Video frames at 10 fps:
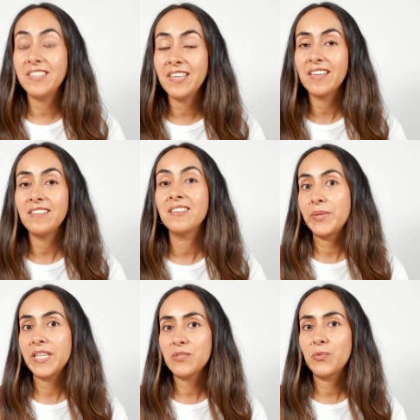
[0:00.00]
yet,
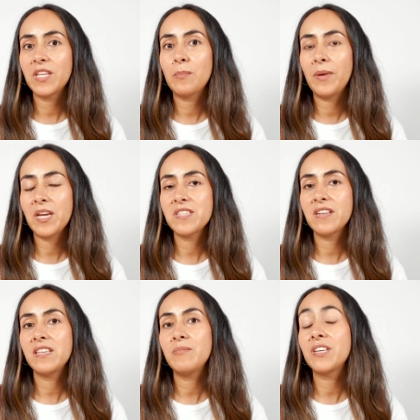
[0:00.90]
please wait
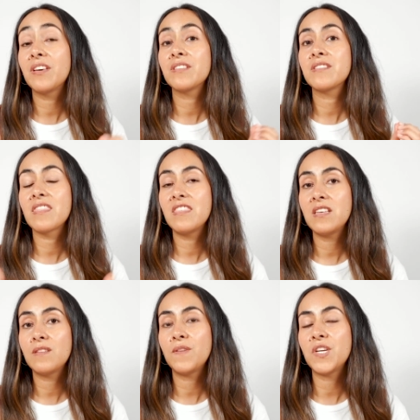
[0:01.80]
patiently because
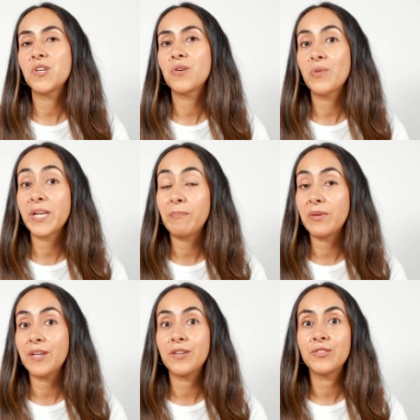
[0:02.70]
this feature will
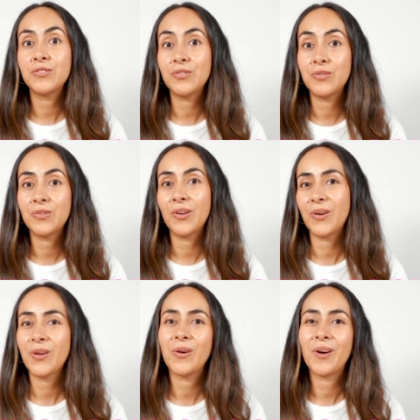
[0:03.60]
appear soon
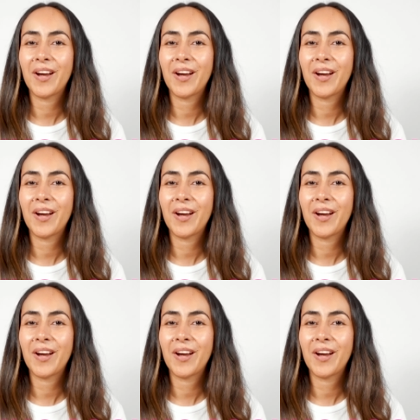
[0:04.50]
on your